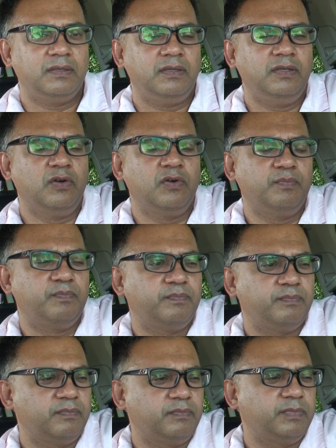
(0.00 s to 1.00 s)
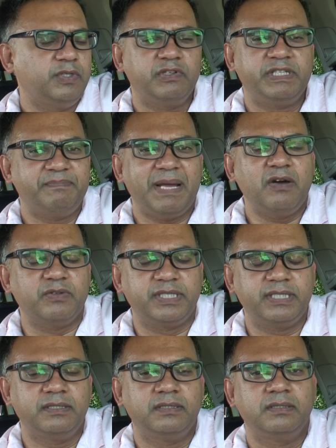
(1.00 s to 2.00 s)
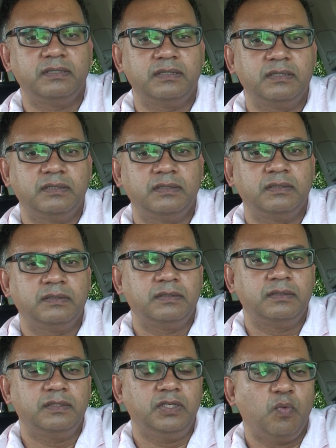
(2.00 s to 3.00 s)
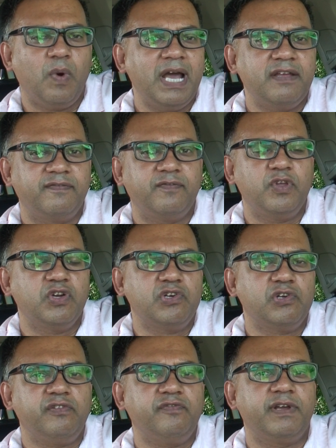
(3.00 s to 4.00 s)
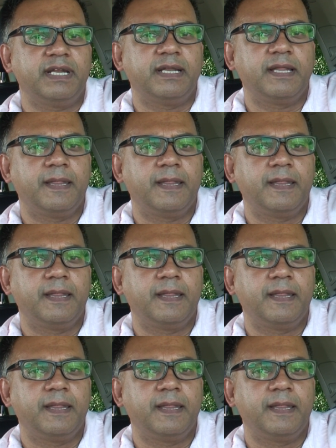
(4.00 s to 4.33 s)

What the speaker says: Your spouse, your wife or your girlfriend,